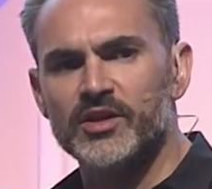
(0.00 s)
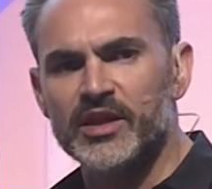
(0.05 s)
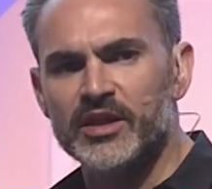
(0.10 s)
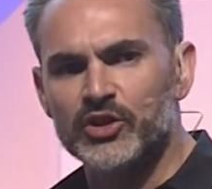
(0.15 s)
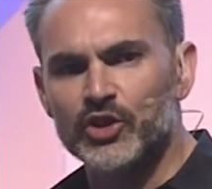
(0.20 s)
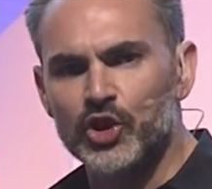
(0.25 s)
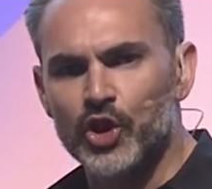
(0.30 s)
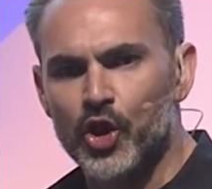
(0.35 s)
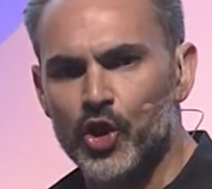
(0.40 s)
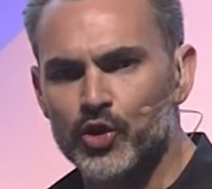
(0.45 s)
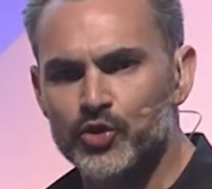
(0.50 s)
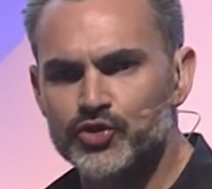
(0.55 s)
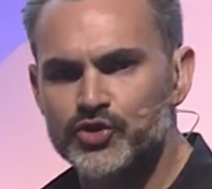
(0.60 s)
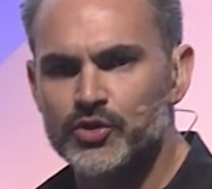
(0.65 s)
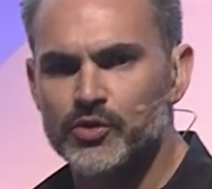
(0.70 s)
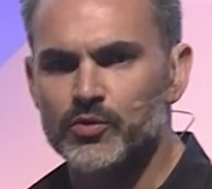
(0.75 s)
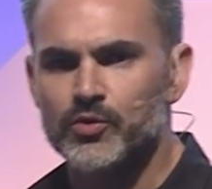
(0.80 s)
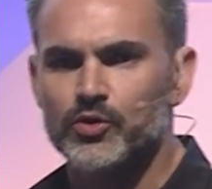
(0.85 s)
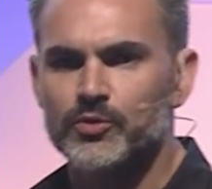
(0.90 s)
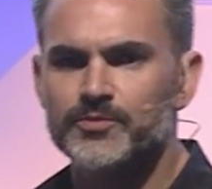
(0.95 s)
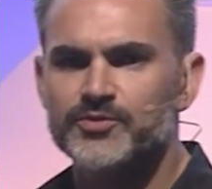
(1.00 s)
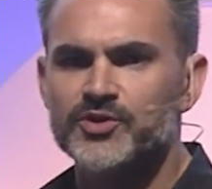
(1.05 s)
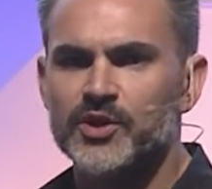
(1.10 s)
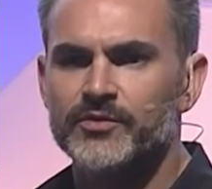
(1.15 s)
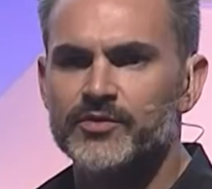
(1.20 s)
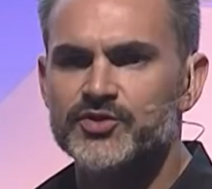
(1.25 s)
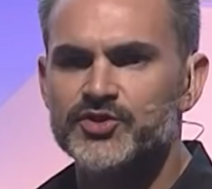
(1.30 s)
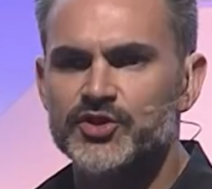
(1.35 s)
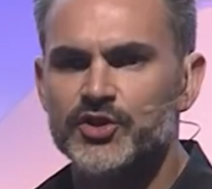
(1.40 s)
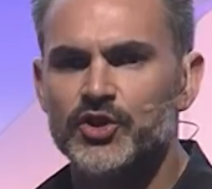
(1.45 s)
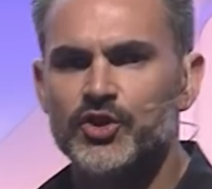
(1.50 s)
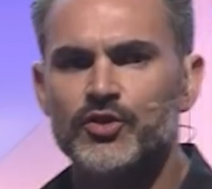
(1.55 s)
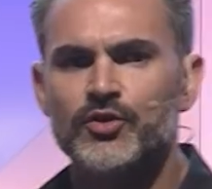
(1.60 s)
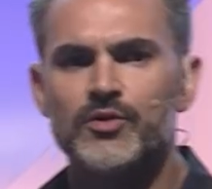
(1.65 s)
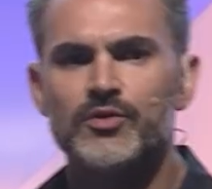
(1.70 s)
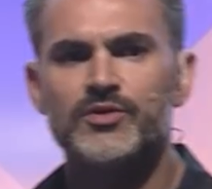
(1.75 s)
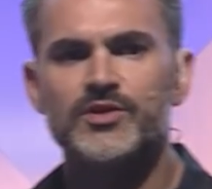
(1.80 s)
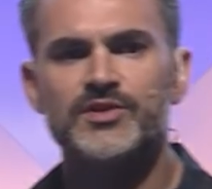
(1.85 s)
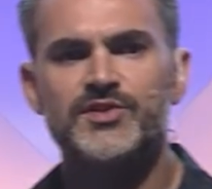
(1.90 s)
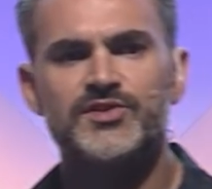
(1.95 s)
in large groups on the
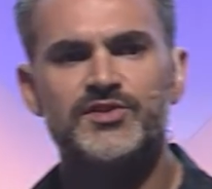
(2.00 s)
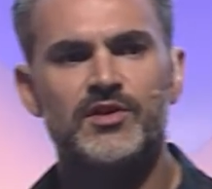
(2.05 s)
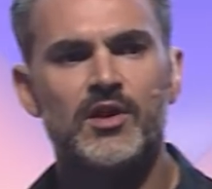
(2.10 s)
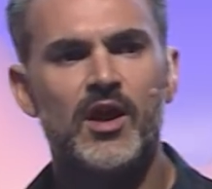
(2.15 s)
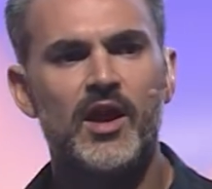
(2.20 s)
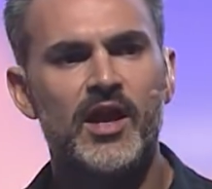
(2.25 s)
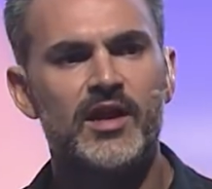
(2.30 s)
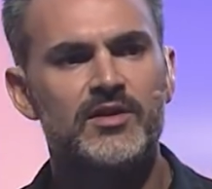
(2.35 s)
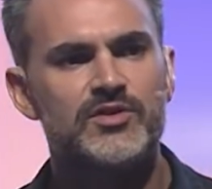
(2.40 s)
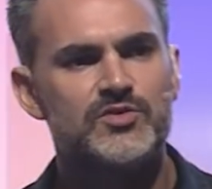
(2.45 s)
security side